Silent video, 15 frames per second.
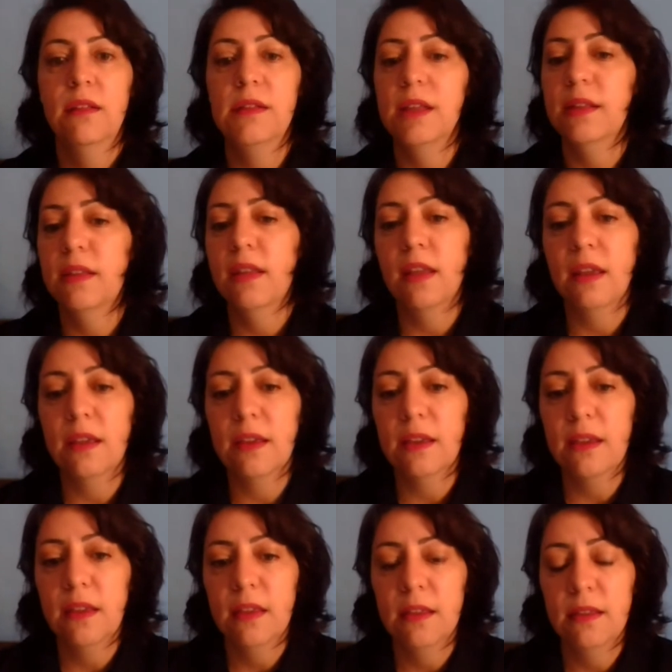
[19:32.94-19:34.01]
they think
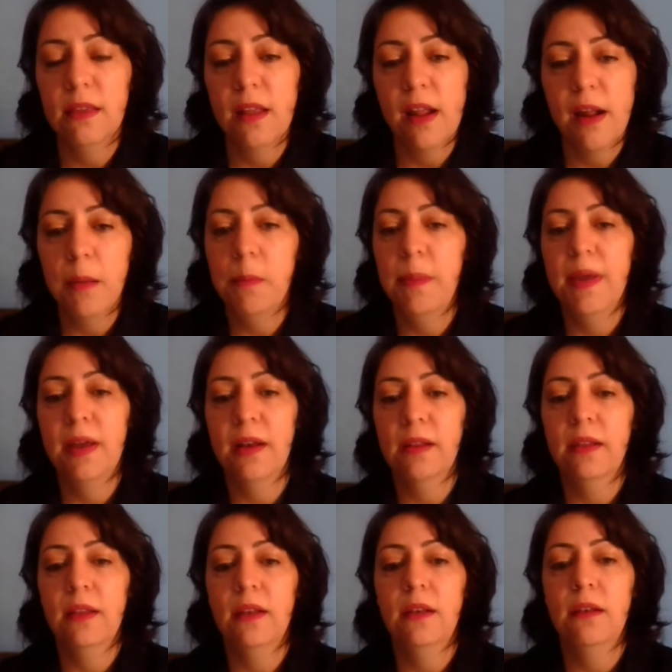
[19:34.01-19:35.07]
they are better
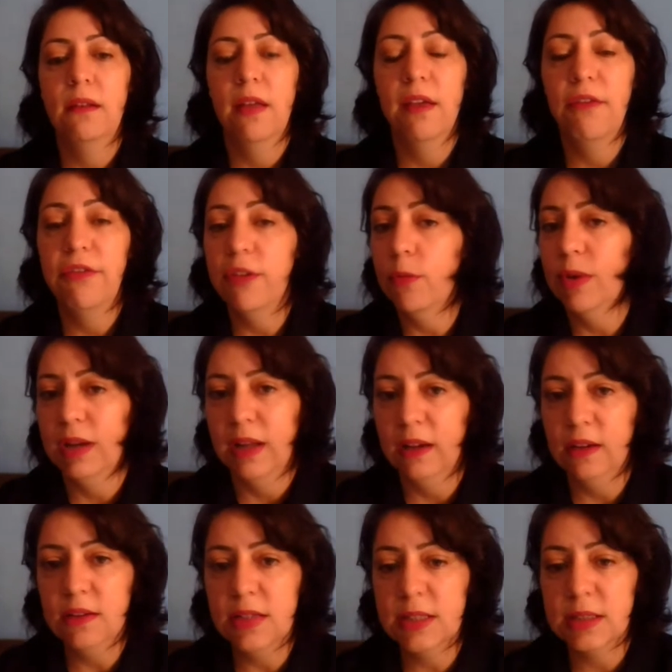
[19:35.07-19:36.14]
than everyone
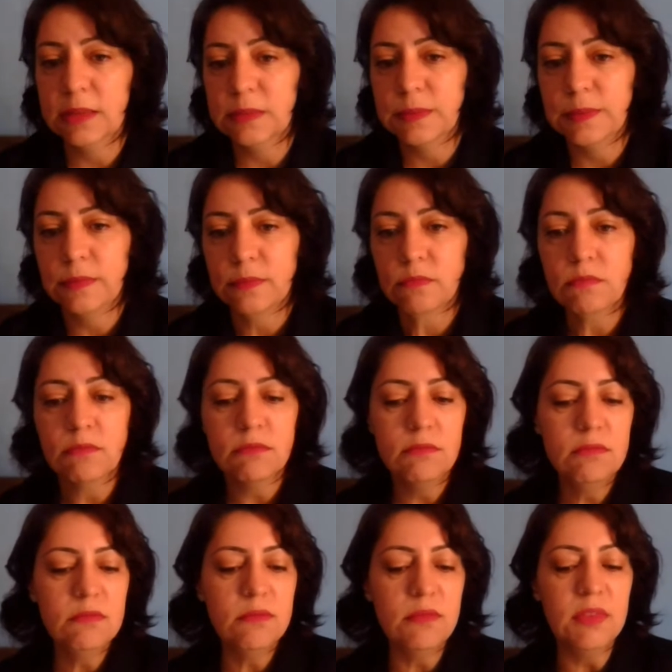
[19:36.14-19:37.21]
else,
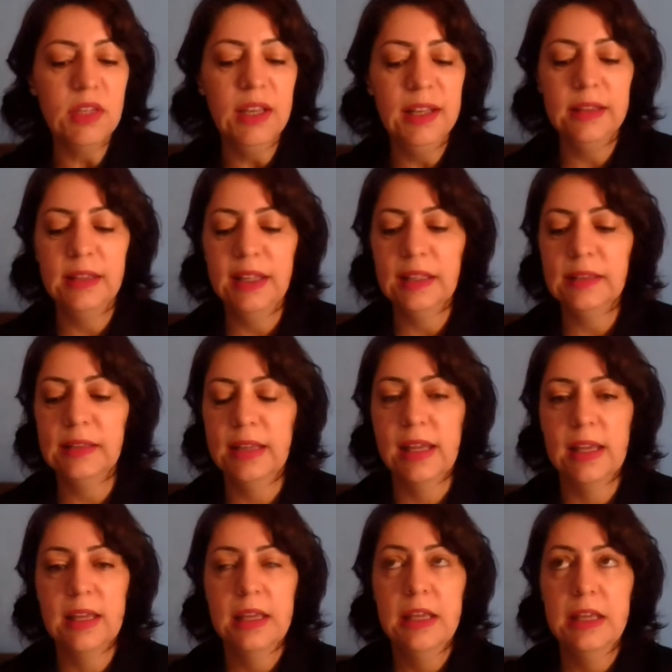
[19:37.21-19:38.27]
and that
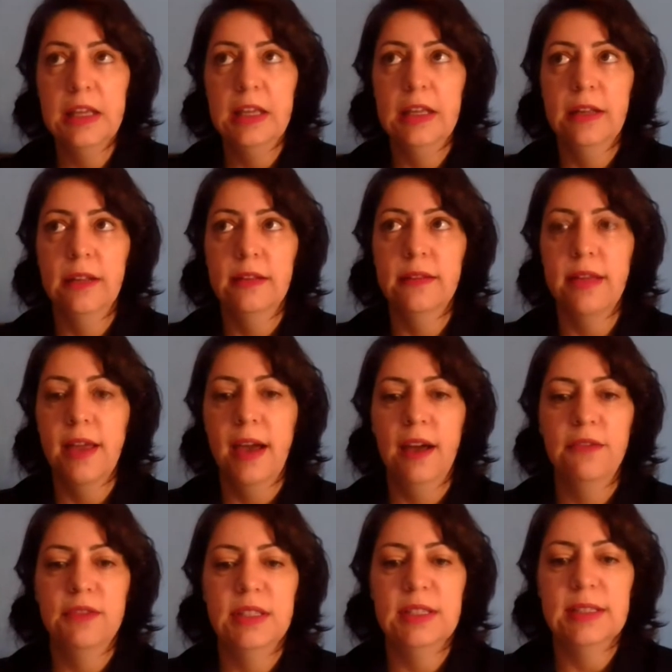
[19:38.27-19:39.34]
they
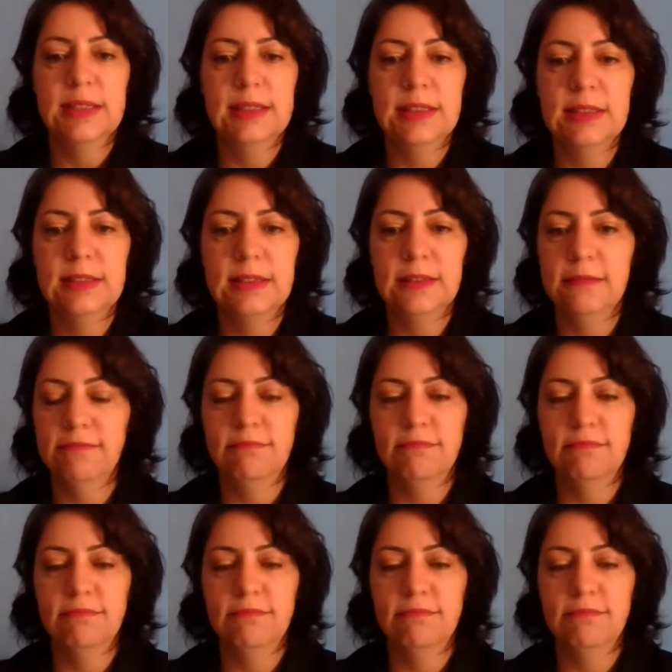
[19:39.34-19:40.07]
have this,